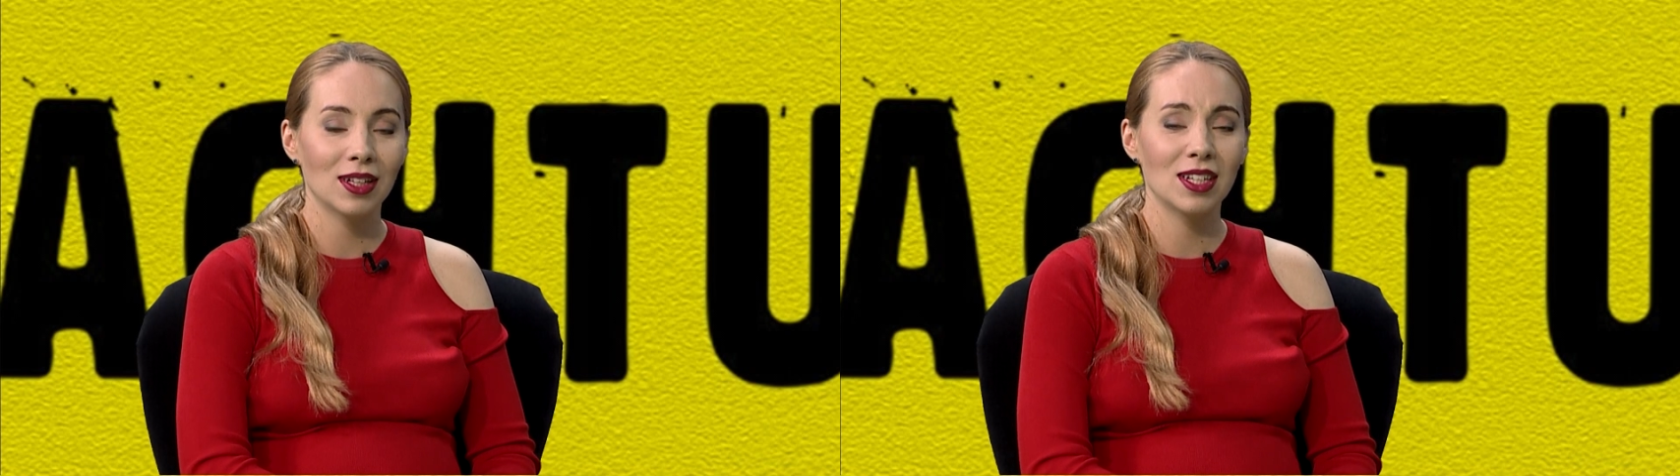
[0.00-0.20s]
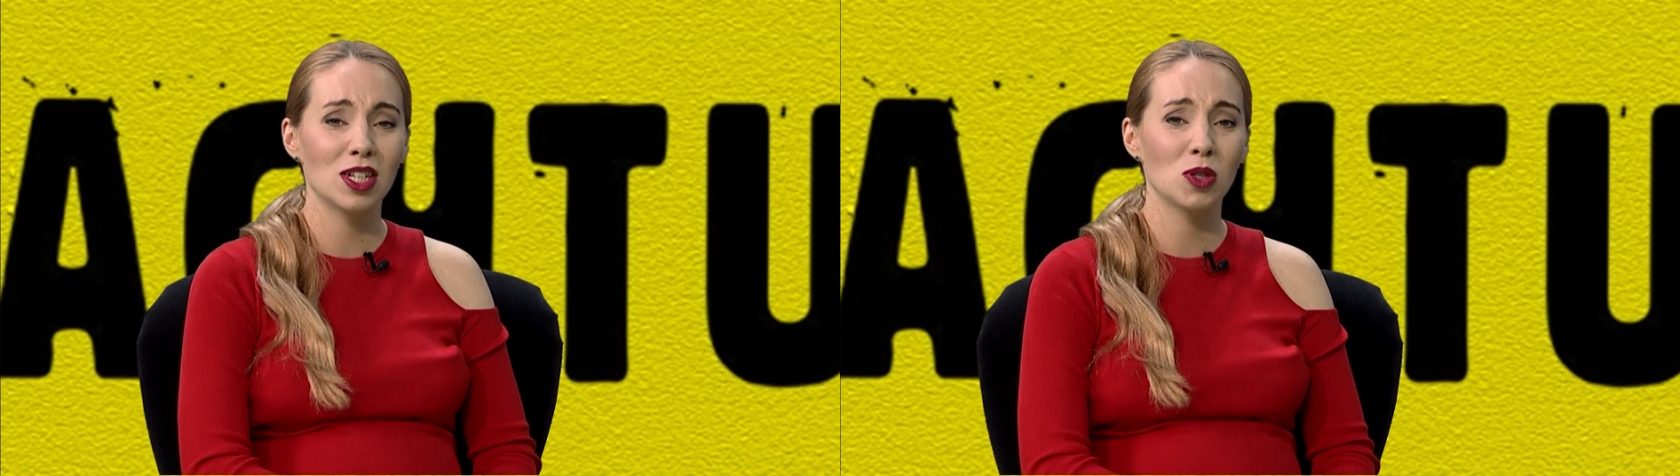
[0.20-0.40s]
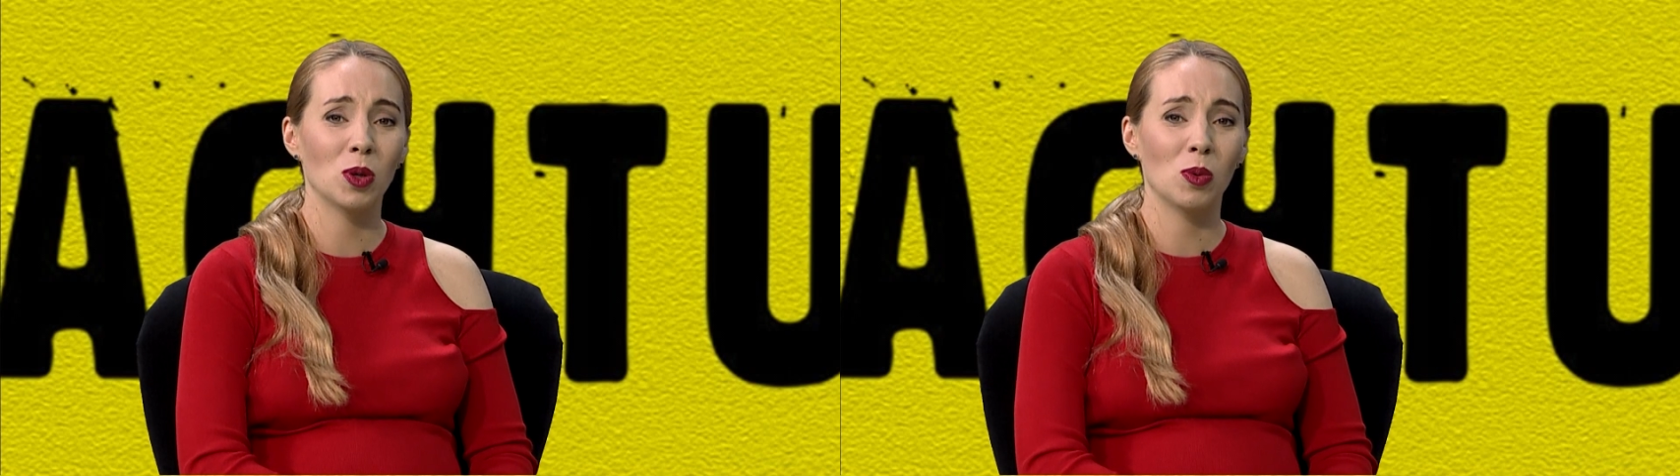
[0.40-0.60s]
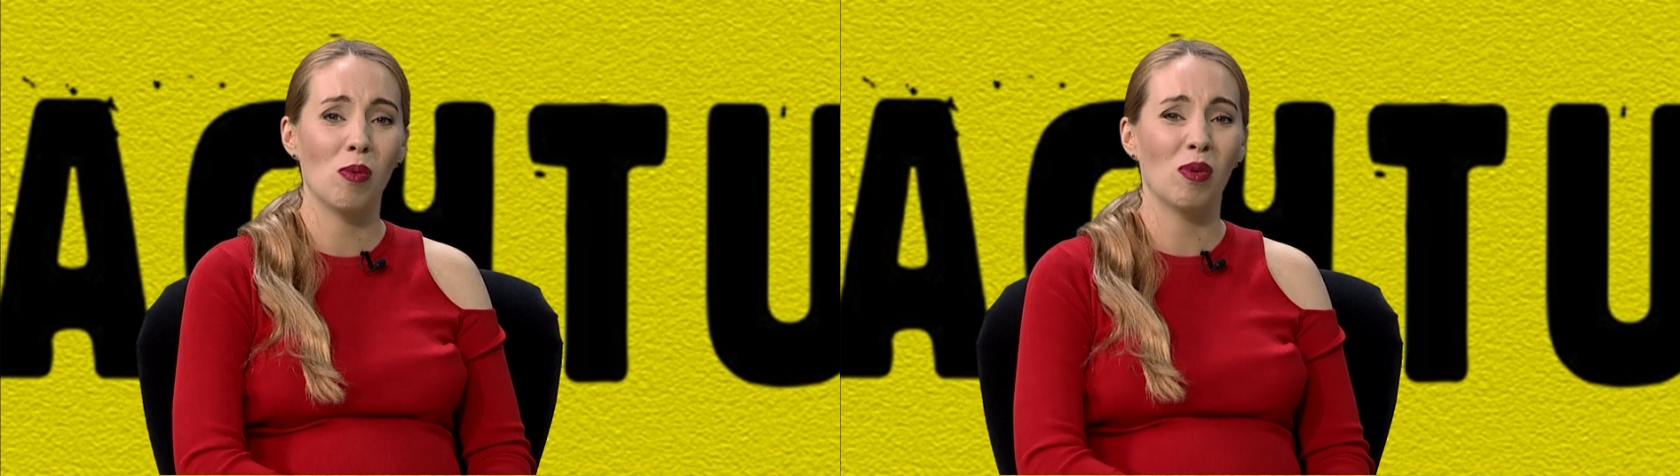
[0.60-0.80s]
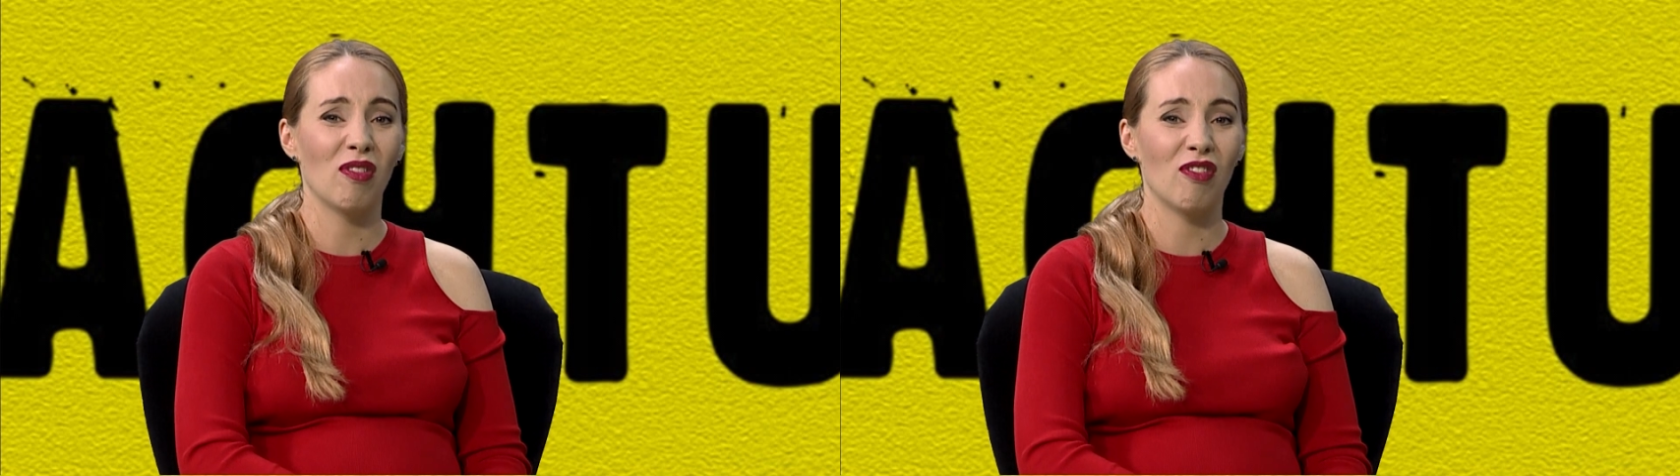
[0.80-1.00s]
This is what
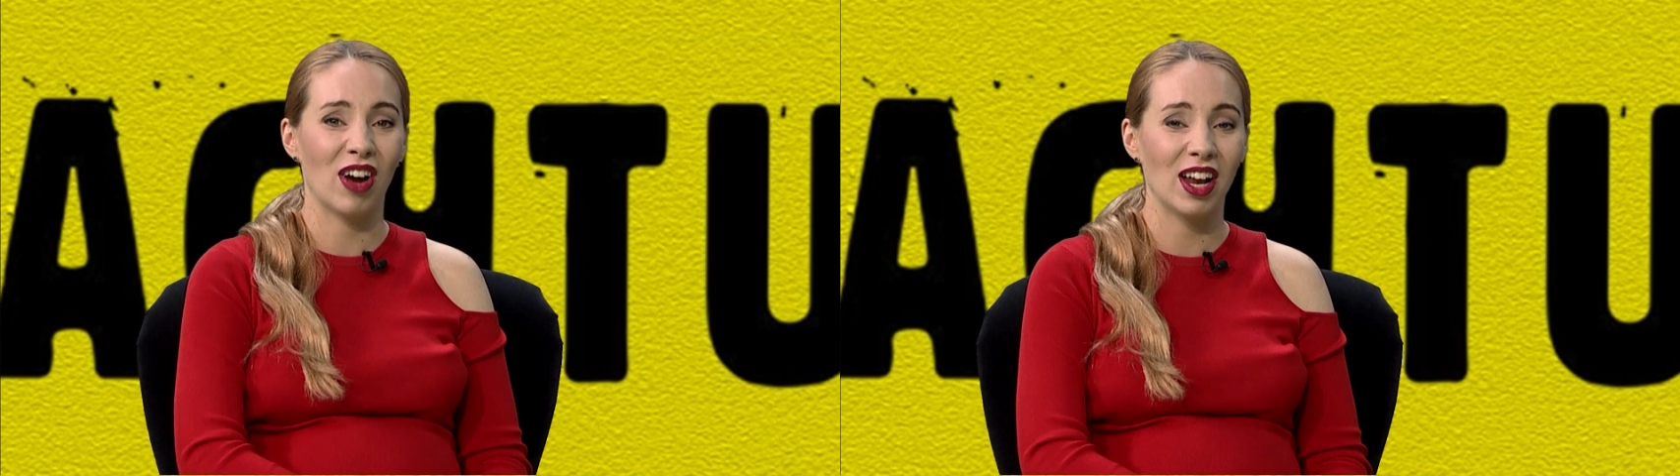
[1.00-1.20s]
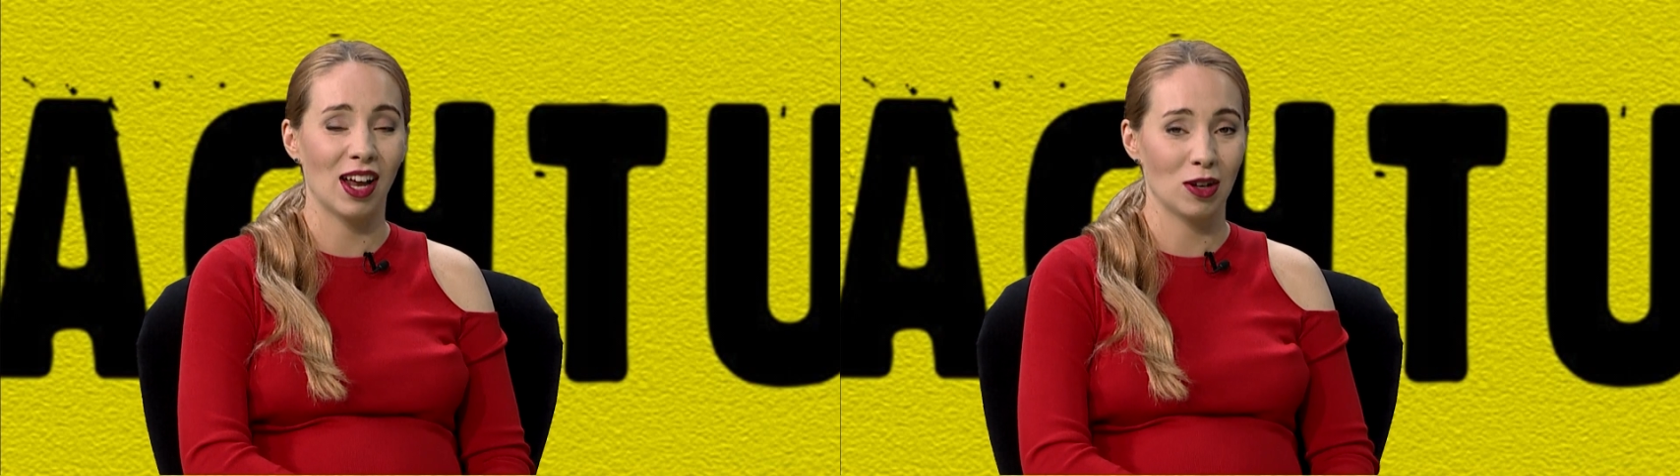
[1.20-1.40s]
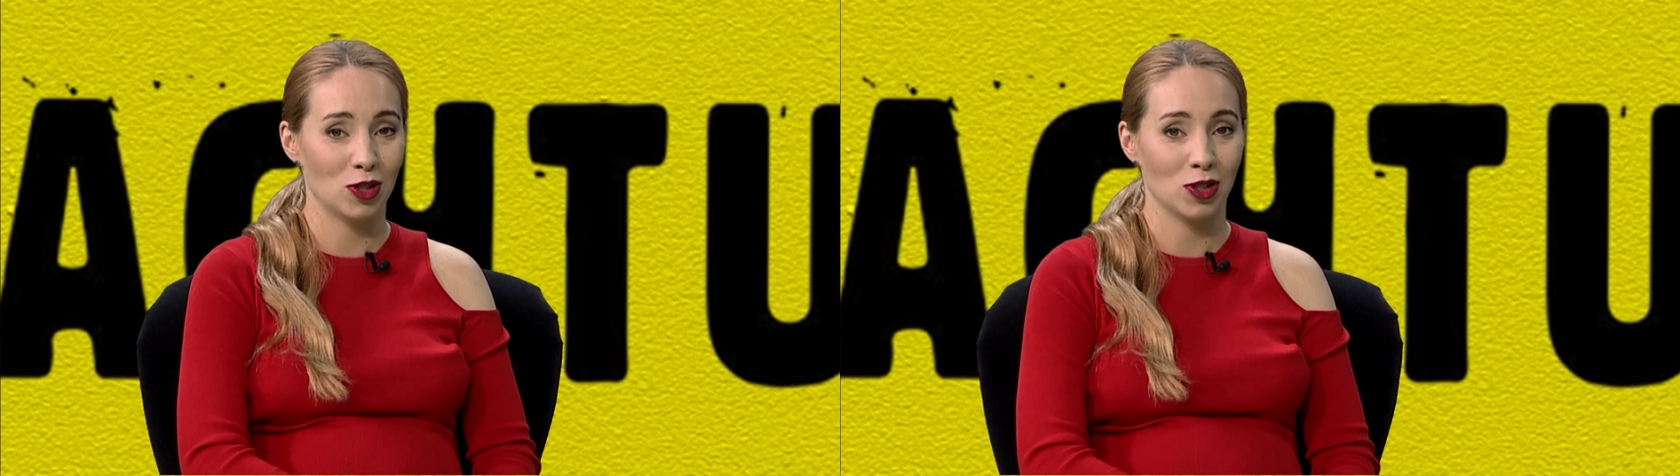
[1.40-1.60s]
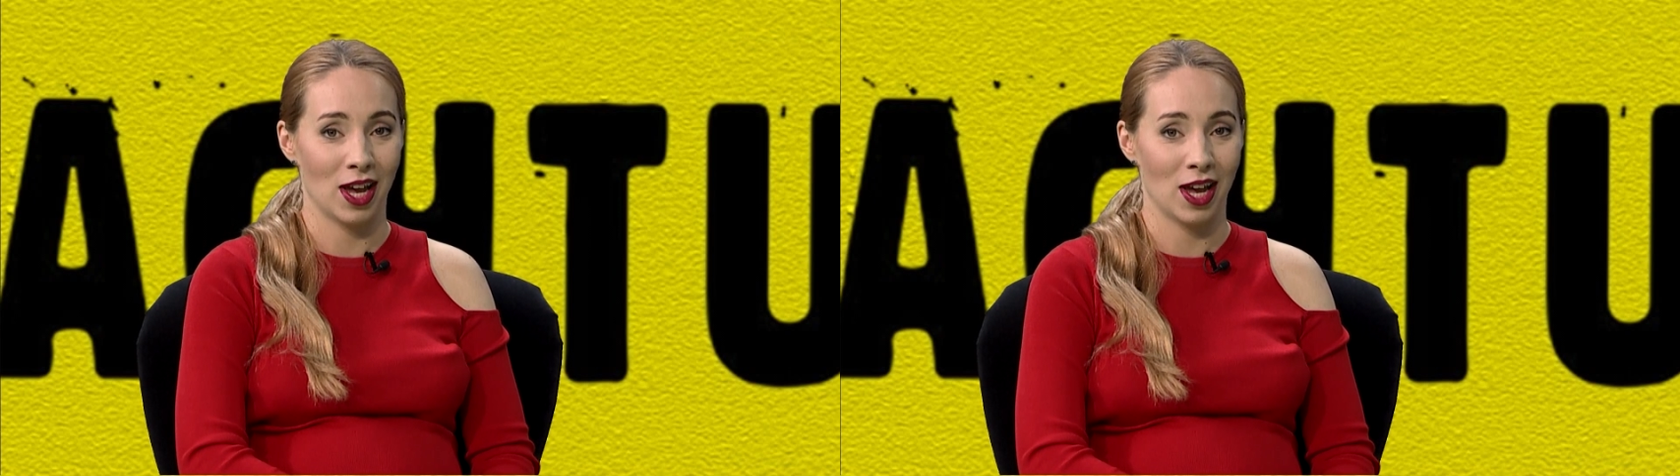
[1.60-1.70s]
we will find out